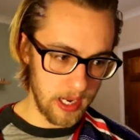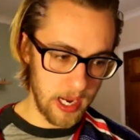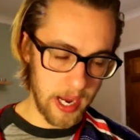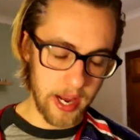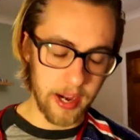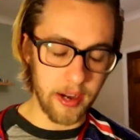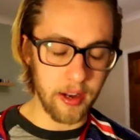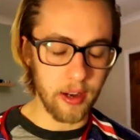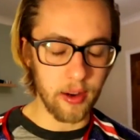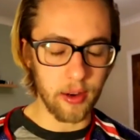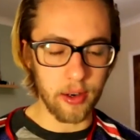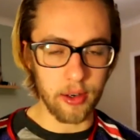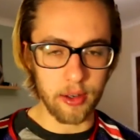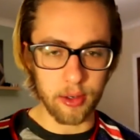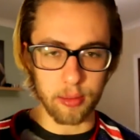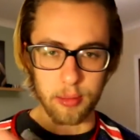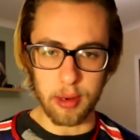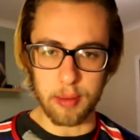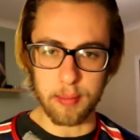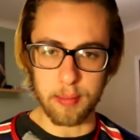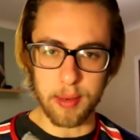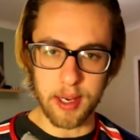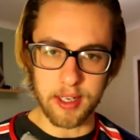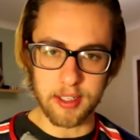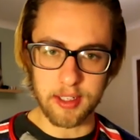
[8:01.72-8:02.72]
and I'm gonna do
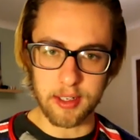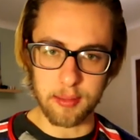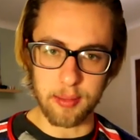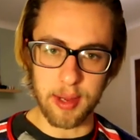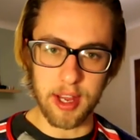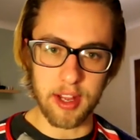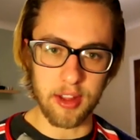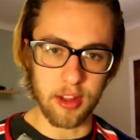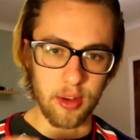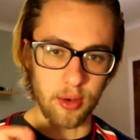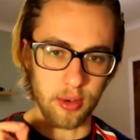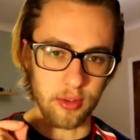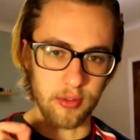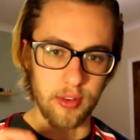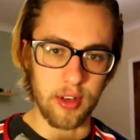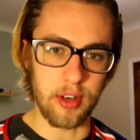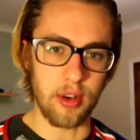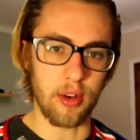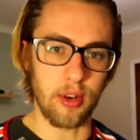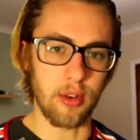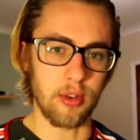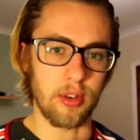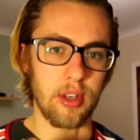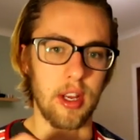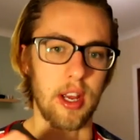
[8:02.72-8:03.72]
my best to make those
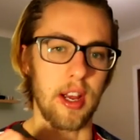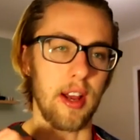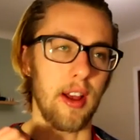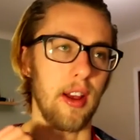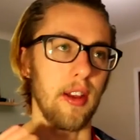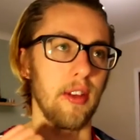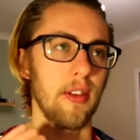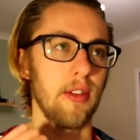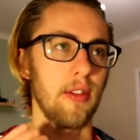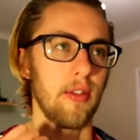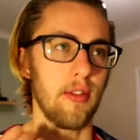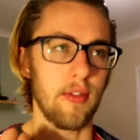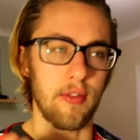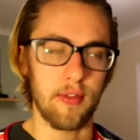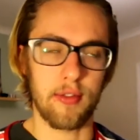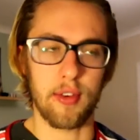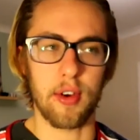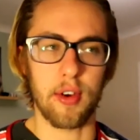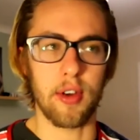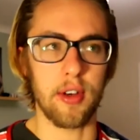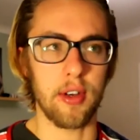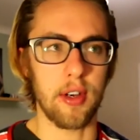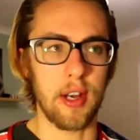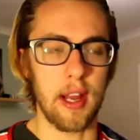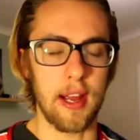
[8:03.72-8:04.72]
videos as
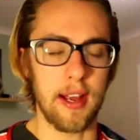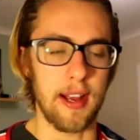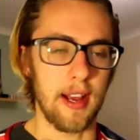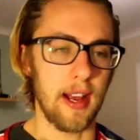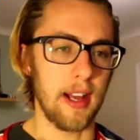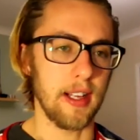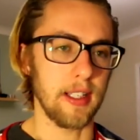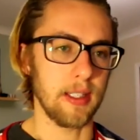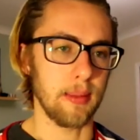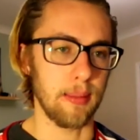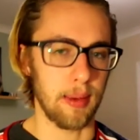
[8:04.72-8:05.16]
fun as